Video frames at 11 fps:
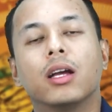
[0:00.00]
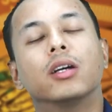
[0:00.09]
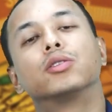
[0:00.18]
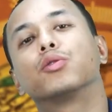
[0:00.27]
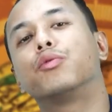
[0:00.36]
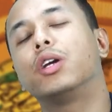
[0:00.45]

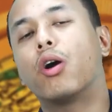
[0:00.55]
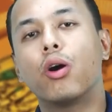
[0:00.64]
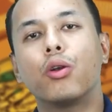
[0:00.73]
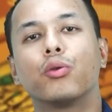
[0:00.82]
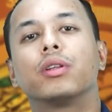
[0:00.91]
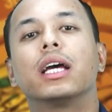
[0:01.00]
So we all
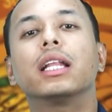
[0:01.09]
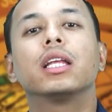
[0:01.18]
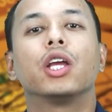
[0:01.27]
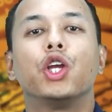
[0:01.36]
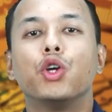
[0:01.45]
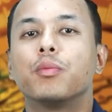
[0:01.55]
know that
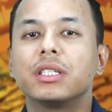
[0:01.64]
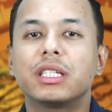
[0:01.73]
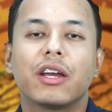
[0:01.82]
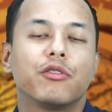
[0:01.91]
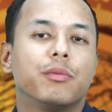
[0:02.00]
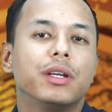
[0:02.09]
humans
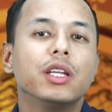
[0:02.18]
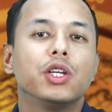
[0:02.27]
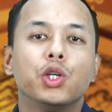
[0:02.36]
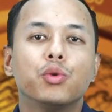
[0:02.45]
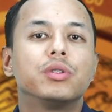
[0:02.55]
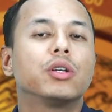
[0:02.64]
have been
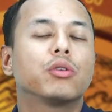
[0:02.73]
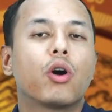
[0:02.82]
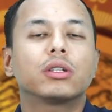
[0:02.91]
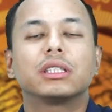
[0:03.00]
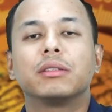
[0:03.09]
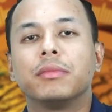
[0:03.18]
using rocks
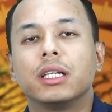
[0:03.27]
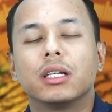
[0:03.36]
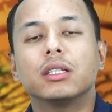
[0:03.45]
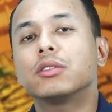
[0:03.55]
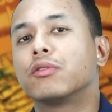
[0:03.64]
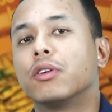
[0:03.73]
and
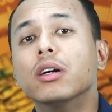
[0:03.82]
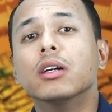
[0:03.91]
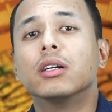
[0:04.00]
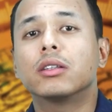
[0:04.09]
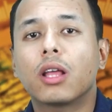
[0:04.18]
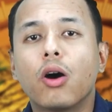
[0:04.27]
minerals for
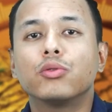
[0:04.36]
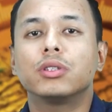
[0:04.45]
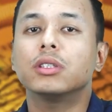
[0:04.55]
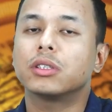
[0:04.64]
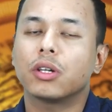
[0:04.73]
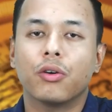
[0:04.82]

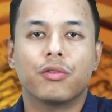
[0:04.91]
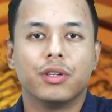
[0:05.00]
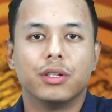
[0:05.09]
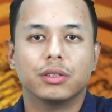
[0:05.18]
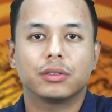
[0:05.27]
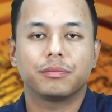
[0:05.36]
thousands of
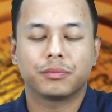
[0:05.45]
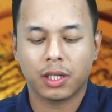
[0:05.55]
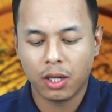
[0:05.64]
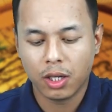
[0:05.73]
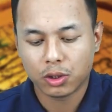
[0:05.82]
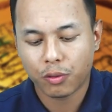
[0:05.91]
years.
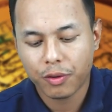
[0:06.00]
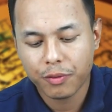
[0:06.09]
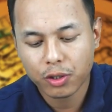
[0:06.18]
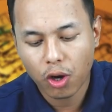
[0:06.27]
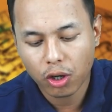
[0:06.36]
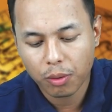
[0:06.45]
So when we
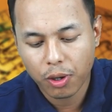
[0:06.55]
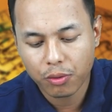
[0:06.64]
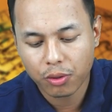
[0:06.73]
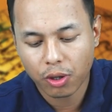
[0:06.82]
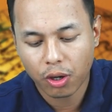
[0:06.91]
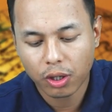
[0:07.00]
talk about
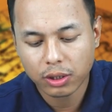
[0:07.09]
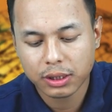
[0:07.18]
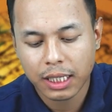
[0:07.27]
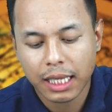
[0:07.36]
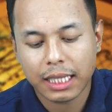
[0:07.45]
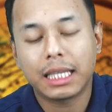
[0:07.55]
rocks,
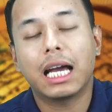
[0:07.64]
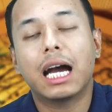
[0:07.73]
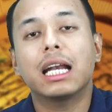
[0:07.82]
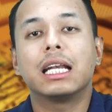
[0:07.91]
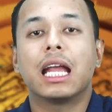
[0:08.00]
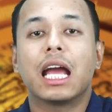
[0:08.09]
they are
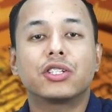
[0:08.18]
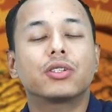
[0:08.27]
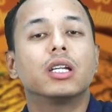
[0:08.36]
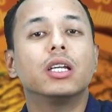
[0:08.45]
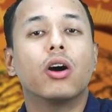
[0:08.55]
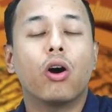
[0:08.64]

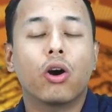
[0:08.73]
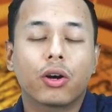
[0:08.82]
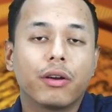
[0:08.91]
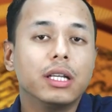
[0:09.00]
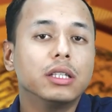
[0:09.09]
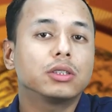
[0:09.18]
naturally
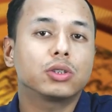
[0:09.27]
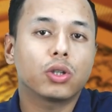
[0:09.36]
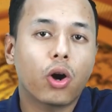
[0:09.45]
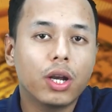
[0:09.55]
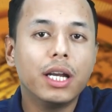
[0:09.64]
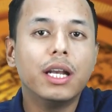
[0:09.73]
occurring
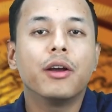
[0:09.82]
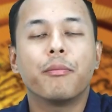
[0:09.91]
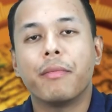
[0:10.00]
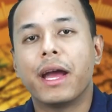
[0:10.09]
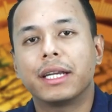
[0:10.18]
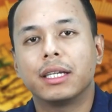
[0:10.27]
solid
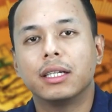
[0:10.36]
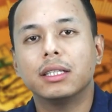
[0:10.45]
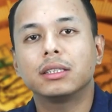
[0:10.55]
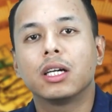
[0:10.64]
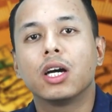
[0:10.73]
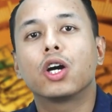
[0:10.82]
materials
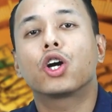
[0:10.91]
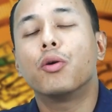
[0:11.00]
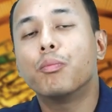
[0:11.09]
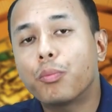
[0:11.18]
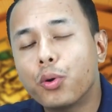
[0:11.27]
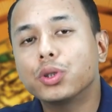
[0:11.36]

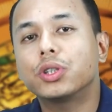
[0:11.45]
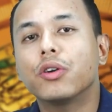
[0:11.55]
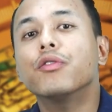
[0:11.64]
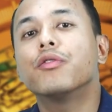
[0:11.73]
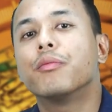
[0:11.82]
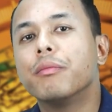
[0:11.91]
composed of
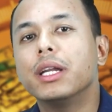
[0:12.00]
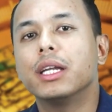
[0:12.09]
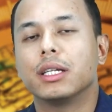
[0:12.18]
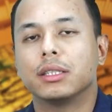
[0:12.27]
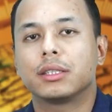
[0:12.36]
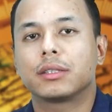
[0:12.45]

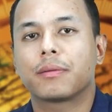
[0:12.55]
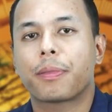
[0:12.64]
minerals.